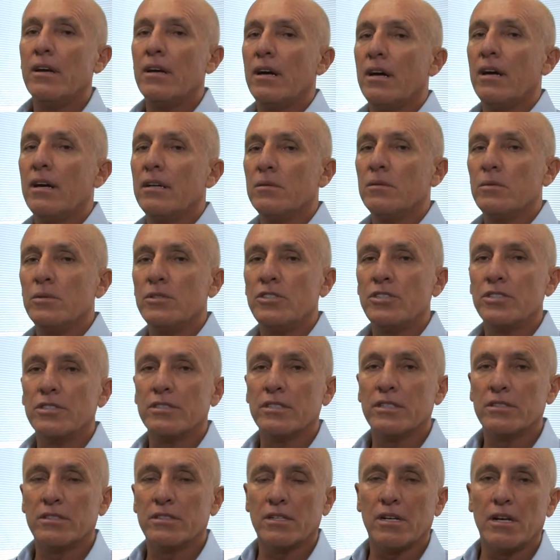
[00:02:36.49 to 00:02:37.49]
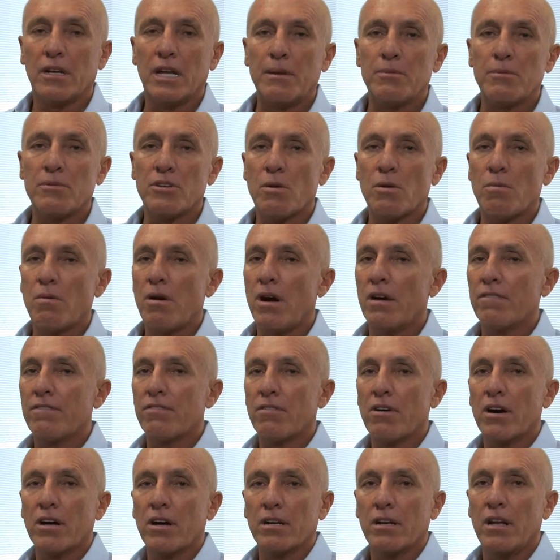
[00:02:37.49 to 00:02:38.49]
to ensure that the claims go out
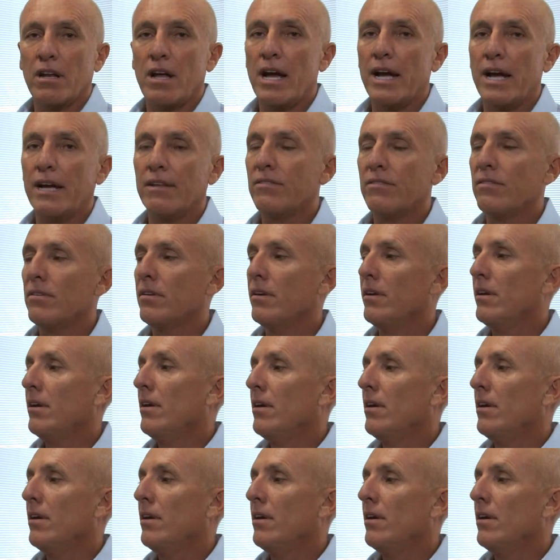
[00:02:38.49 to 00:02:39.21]
for our clients.